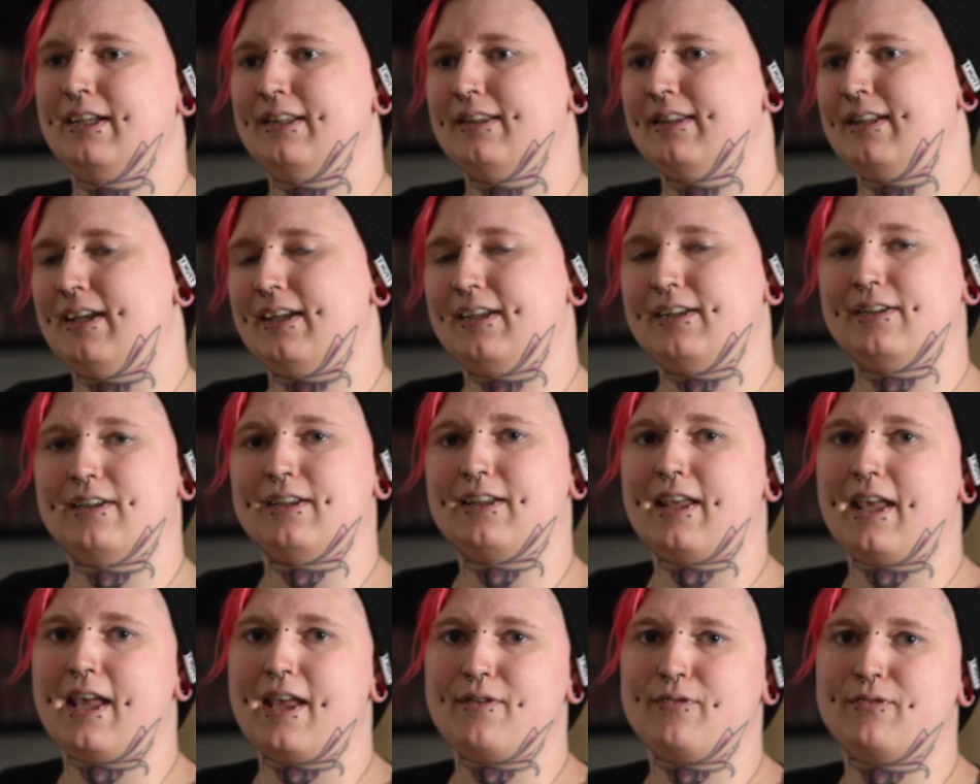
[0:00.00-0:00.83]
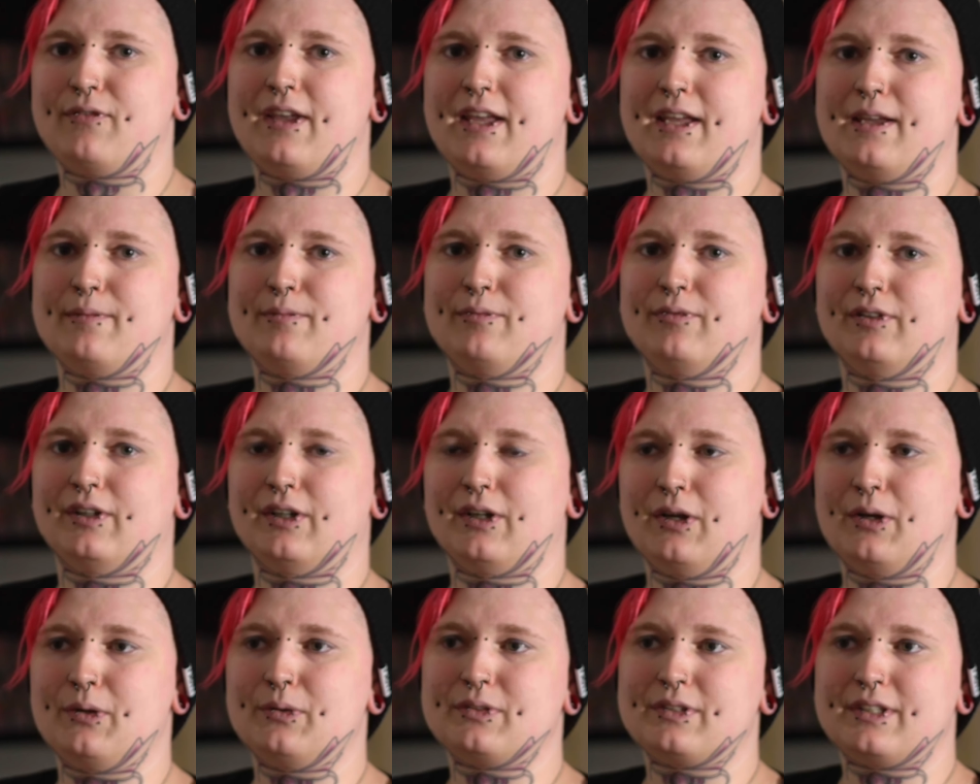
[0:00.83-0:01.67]
Thank you to Kayfabe for
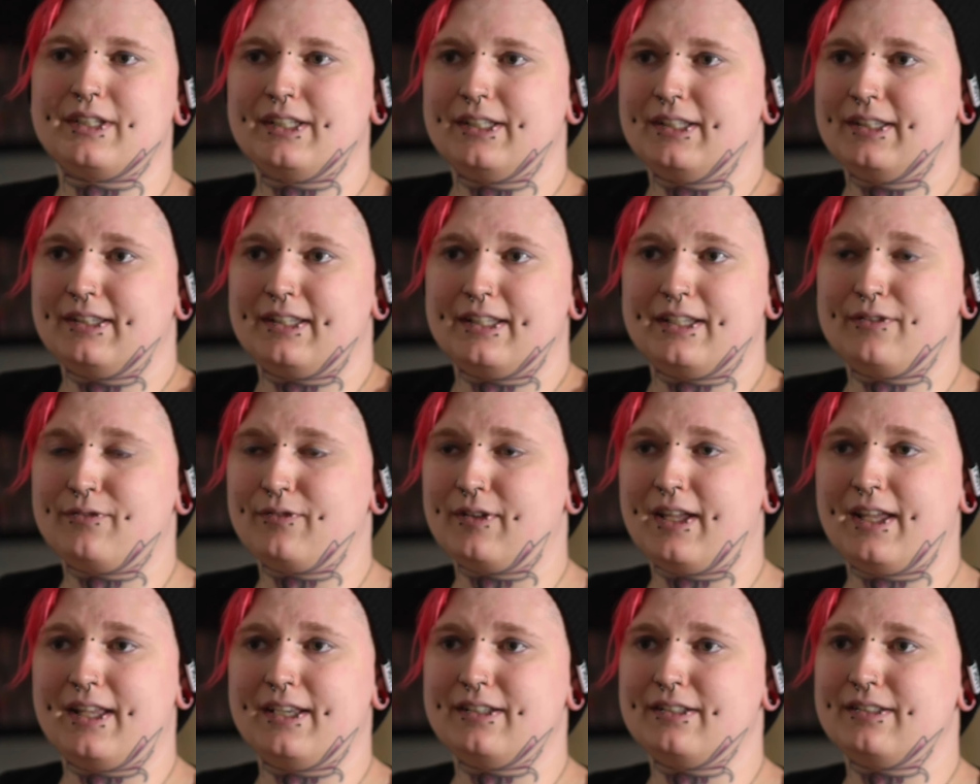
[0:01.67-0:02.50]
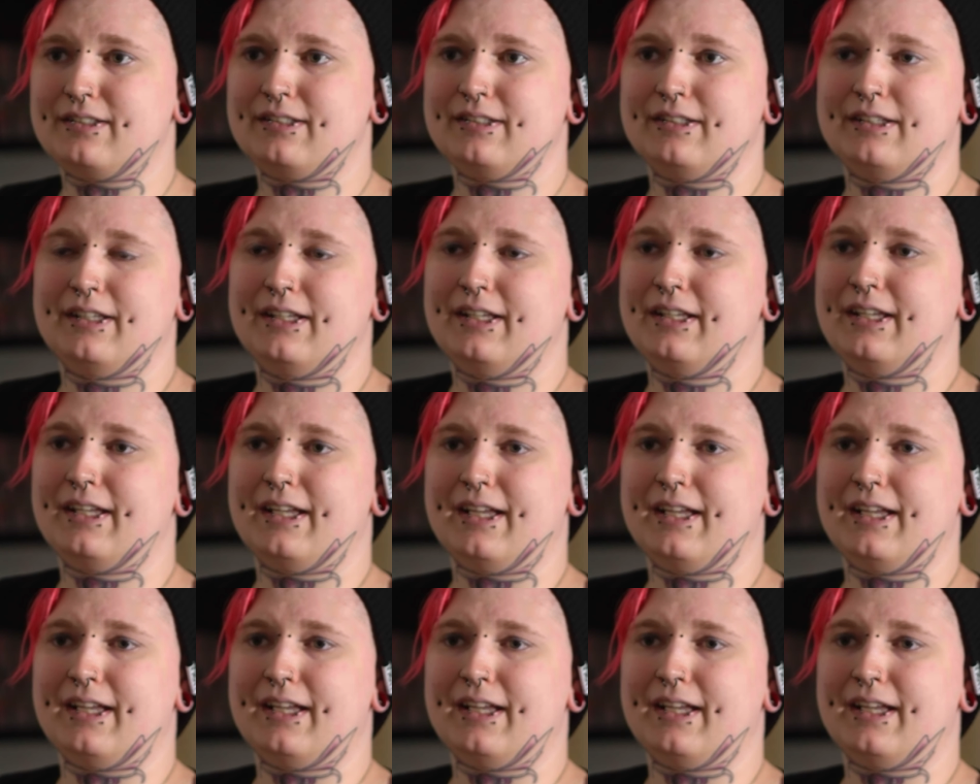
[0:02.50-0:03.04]
hosting the event.